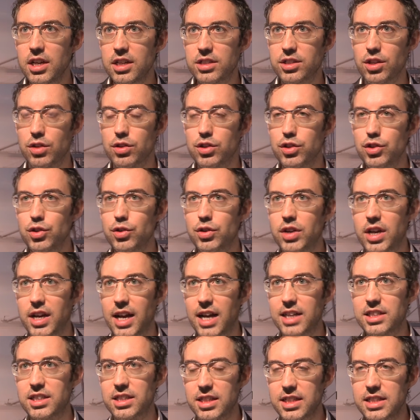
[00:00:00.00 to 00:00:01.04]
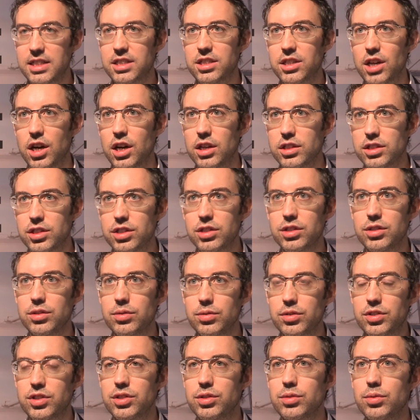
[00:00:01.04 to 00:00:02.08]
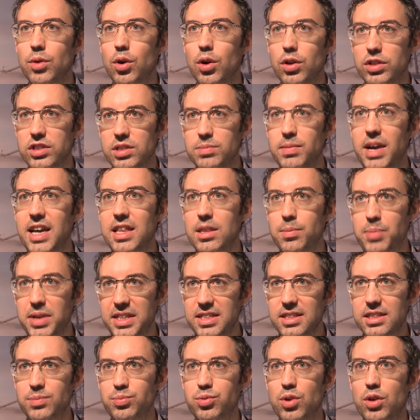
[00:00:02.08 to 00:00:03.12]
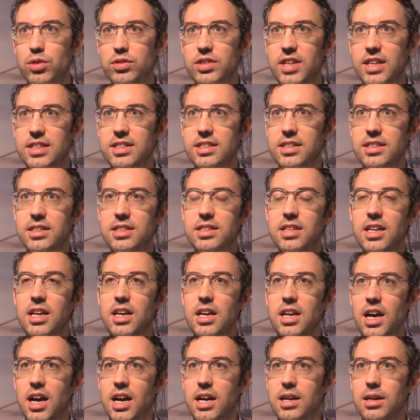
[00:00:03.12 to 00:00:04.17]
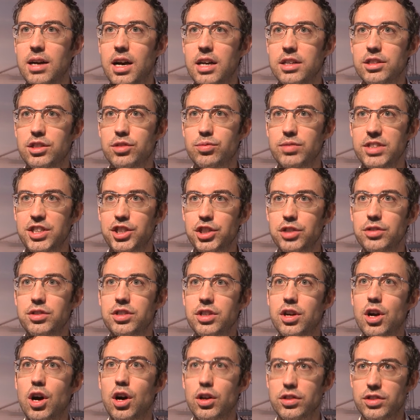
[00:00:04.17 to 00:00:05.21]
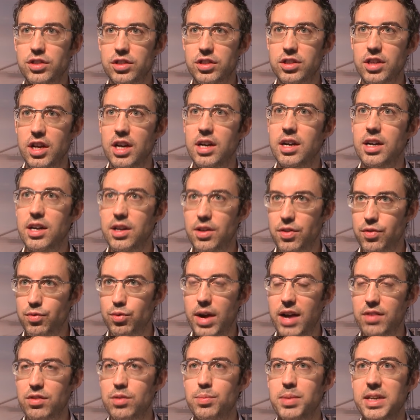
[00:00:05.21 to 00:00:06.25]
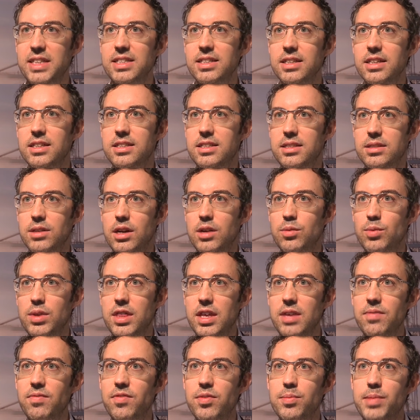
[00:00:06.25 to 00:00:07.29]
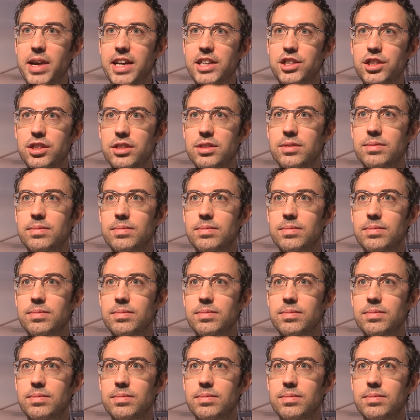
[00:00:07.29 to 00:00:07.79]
so that you can actually start to automate the business processes and to reduce your costs throughout the business with the information.